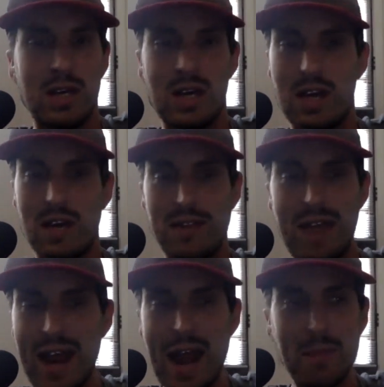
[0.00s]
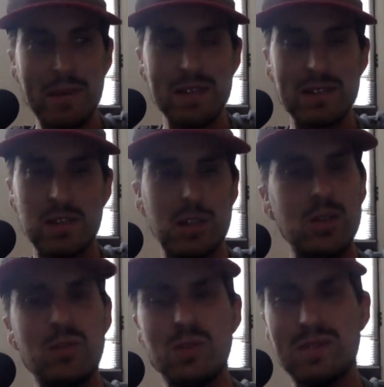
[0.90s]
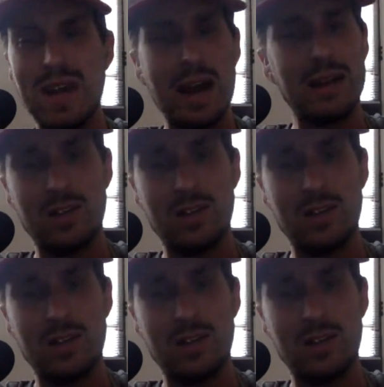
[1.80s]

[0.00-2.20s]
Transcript: If that happens, you do not need